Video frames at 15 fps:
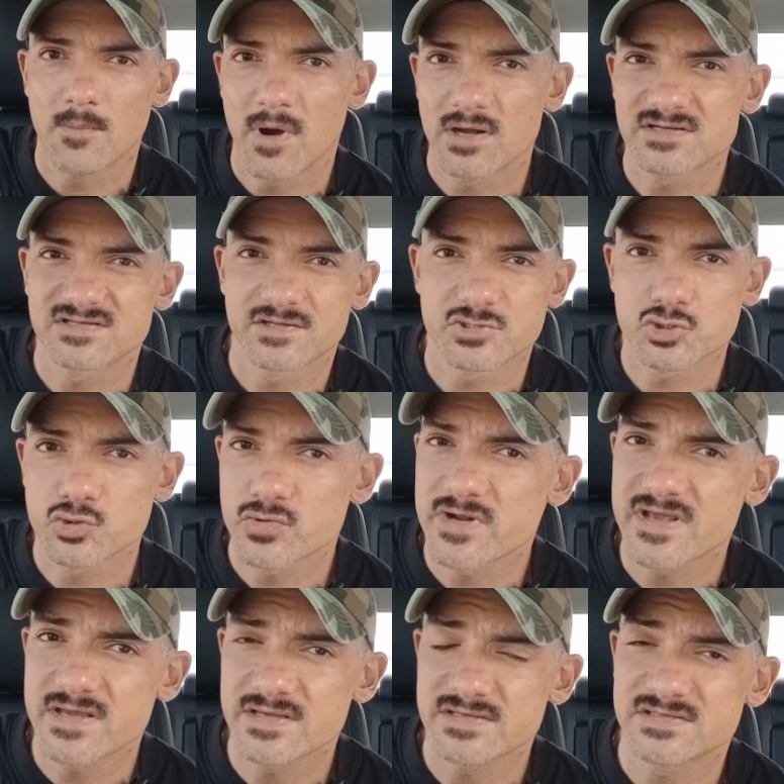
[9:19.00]
amongst the
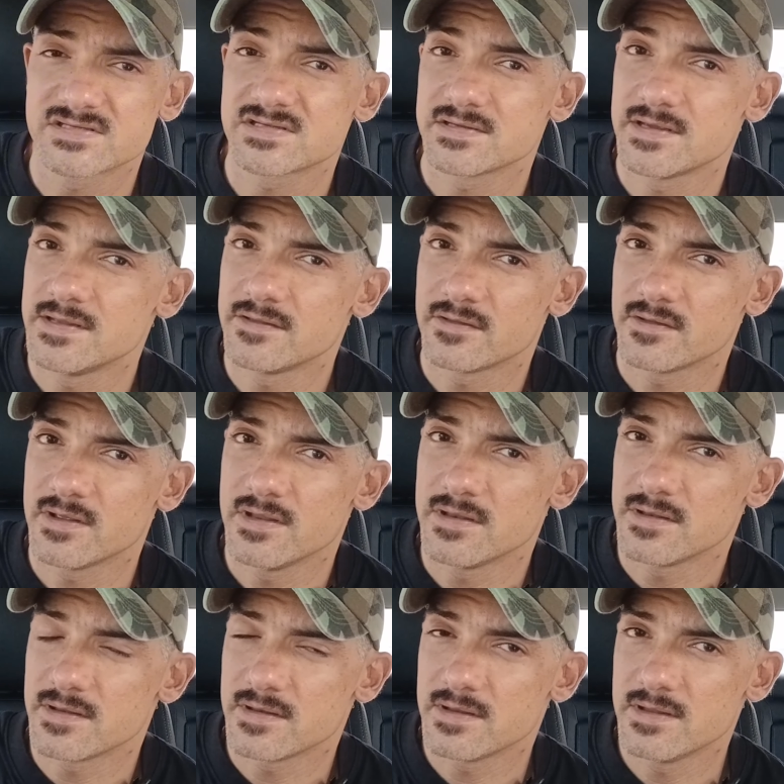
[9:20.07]
trees, in
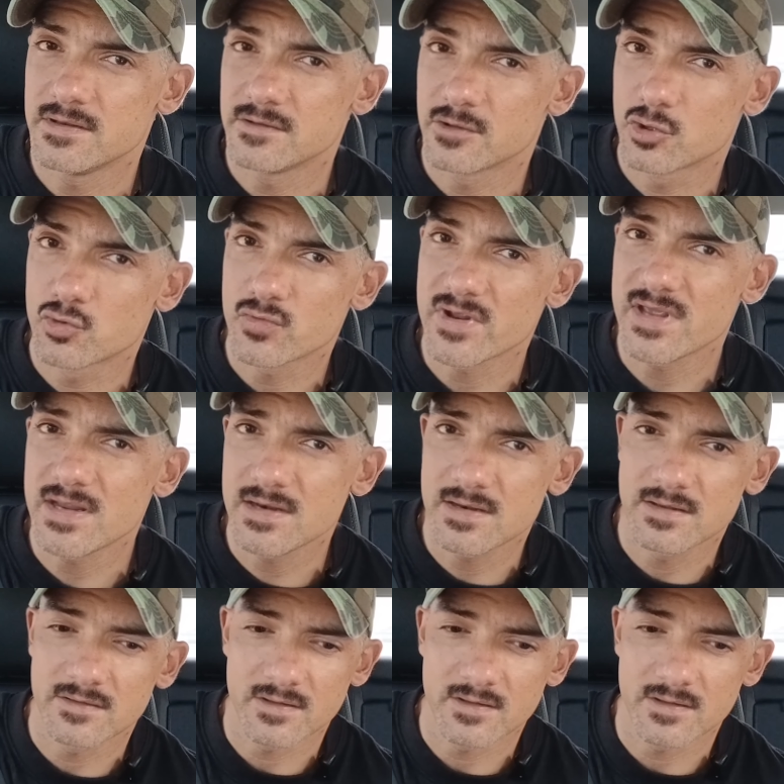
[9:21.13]
the green,